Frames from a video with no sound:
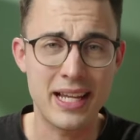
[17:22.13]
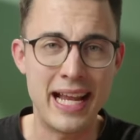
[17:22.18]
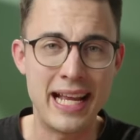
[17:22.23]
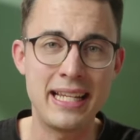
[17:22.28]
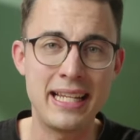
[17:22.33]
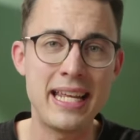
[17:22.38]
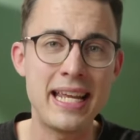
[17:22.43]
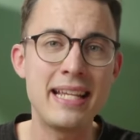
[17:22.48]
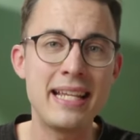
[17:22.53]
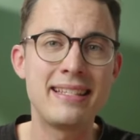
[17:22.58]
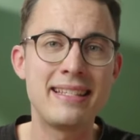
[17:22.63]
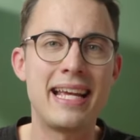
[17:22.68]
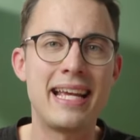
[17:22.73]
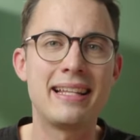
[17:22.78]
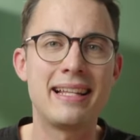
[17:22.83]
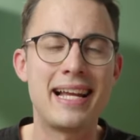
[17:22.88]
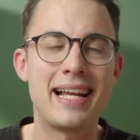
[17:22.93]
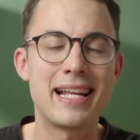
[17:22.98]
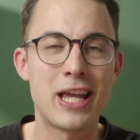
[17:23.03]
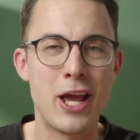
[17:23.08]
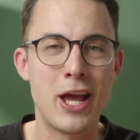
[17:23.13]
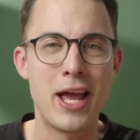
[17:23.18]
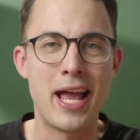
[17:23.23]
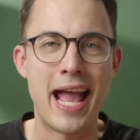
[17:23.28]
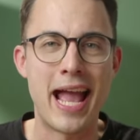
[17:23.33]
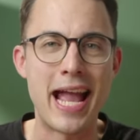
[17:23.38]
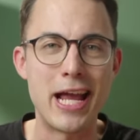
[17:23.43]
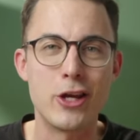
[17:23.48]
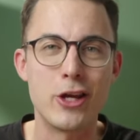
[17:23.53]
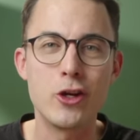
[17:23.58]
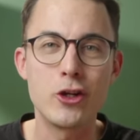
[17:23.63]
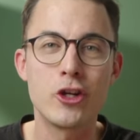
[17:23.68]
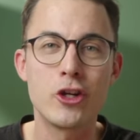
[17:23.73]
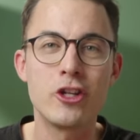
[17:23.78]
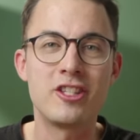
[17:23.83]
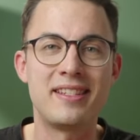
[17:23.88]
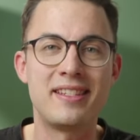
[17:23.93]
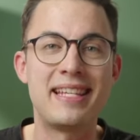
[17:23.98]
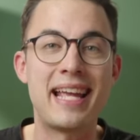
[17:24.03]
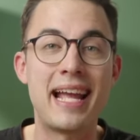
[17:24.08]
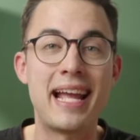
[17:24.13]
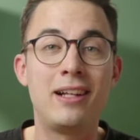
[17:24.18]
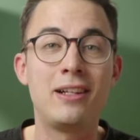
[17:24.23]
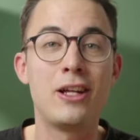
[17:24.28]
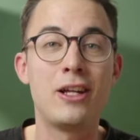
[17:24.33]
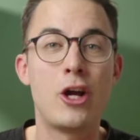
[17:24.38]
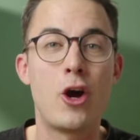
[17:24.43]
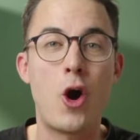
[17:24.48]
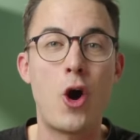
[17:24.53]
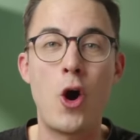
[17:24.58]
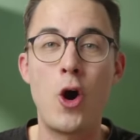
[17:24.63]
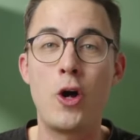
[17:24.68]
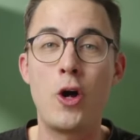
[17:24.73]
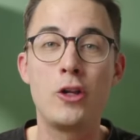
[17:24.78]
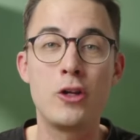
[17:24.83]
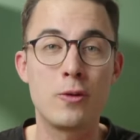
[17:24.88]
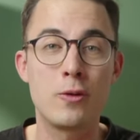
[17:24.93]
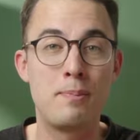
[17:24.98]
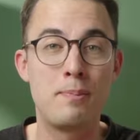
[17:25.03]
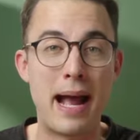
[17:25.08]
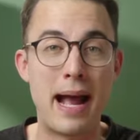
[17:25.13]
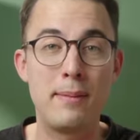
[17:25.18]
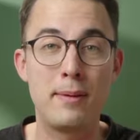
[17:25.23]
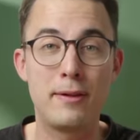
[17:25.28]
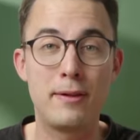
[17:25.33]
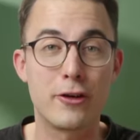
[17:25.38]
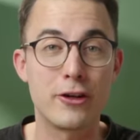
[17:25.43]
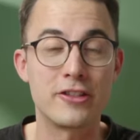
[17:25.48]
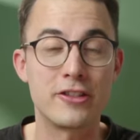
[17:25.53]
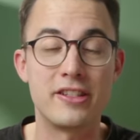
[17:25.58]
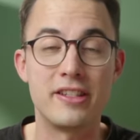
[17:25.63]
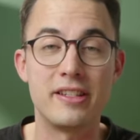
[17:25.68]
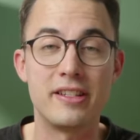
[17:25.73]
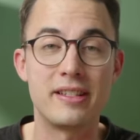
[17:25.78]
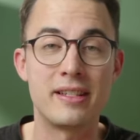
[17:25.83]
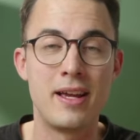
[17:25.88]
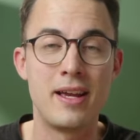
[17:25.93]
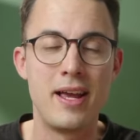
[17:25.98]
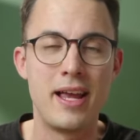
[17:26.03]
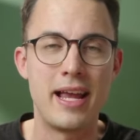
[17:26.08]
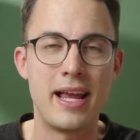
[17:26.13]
And he said like, hey, you should sell all your Bible verses.